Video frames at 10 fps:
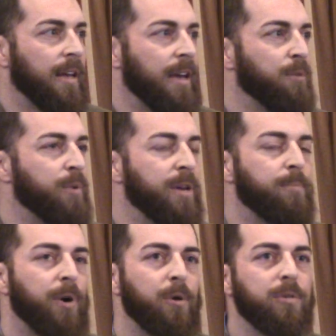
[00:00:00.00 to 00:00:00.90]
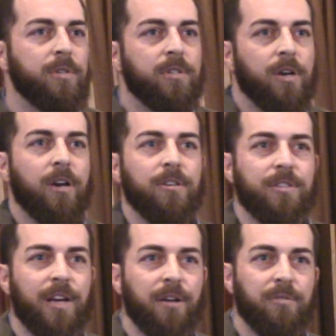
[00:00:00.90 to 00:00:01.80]
And we impose this on
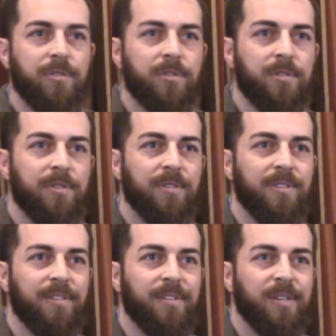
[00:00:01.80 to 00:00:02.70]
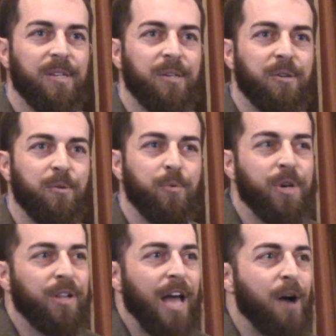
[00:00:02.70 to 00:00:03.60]
ourselves.
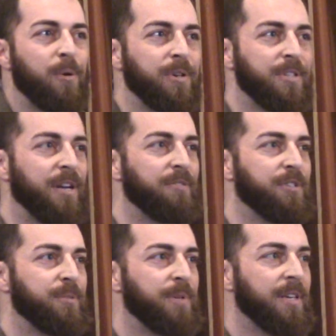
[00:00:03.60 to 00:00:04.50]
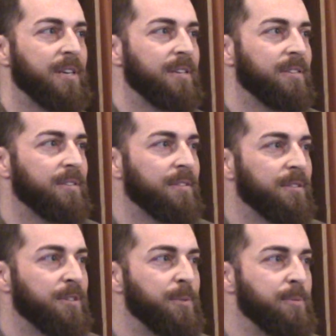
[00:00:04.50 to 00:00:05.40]
We allow ourselves to
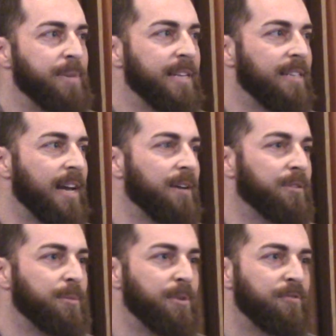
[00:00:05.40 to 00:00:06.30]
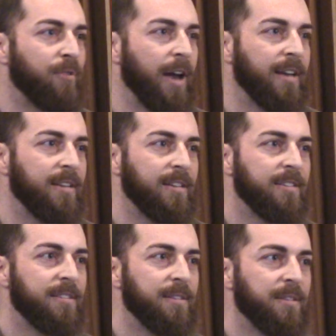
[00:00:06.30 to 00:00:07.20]
be beat down, to be frightened,
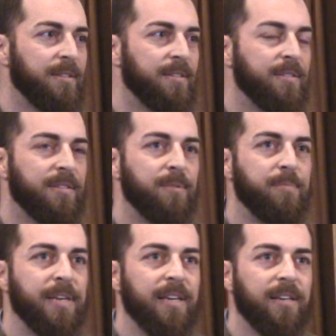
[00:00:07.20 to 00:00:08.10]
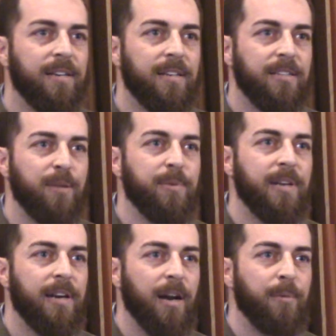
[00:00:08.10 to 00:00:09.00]
and to be
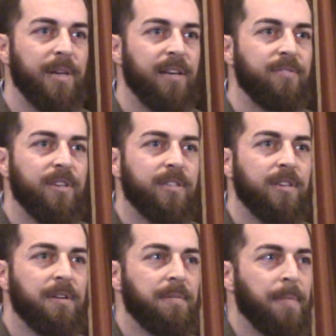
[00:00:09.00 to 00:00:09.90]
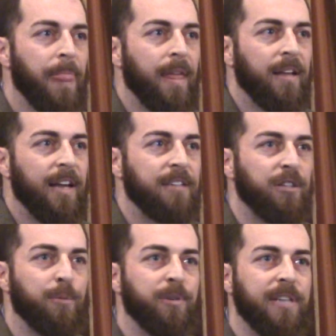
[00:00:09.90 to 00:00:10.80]
intimidated. I mean, even
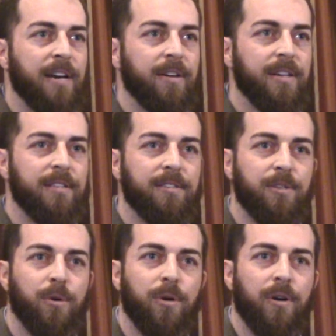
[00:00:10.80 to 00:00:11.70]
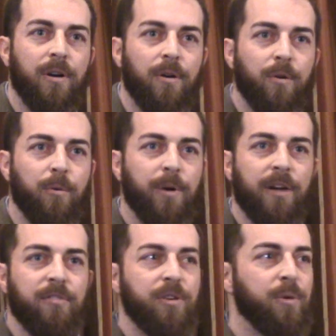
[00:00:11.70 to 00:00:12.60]
as libertarians or
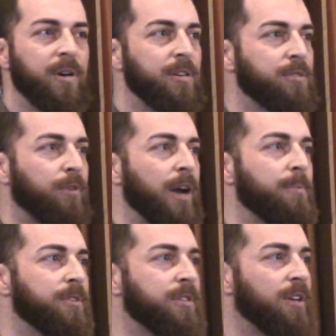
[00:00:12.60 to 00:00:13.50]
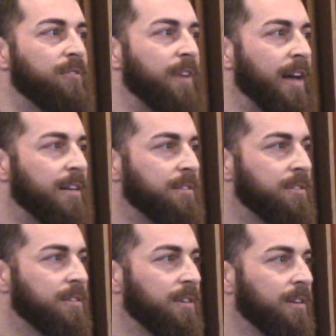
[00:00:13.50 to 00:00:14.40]
whatever you want to describe yourself as,